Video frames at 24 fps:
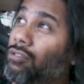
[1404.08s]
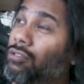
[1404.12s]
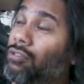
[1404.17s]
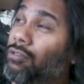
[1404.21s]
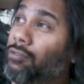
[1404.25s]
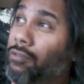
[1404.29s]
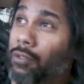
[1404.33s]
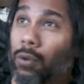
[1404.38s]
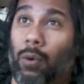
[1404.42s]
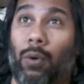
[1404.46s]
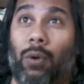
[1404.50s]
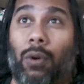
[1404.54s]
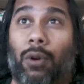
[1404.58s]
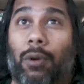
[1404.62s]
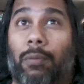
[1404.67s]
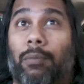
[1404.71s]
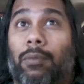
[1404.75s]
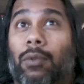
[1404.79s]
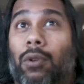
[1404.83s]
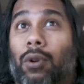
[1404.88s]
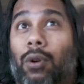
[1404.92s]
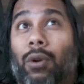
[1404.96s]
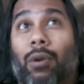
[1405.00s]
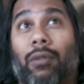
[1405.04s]

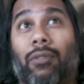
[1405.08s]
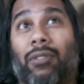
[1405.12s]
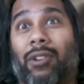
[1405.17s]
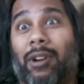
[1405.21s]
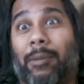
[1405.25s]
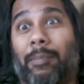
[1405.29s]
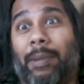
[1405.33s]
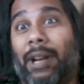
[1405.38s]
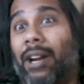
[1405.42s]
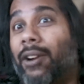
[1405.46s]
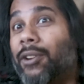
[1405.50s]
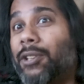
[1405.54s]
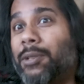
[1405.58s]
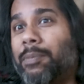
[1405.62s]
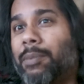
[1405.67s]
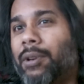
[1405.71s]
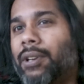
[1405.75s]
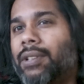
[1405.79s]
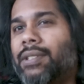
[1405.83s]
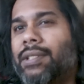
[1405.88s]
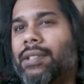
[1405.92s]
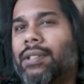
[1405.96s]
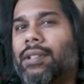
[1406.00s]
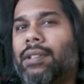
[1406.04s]
form over appearance
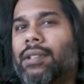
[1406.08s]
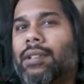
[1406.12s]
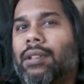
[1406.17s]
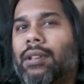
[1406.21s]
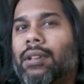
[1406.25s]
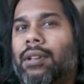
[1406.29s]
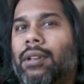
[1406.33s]
person.